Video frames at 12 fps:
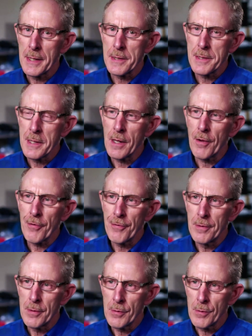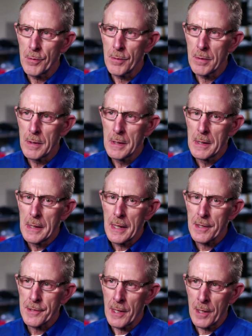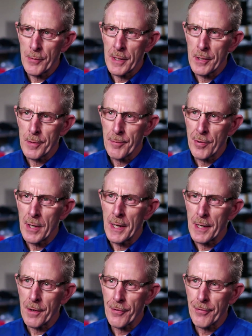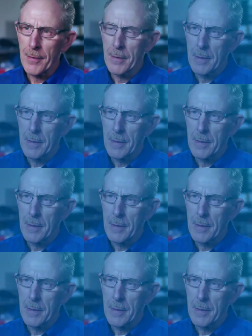Intel's new accelerator products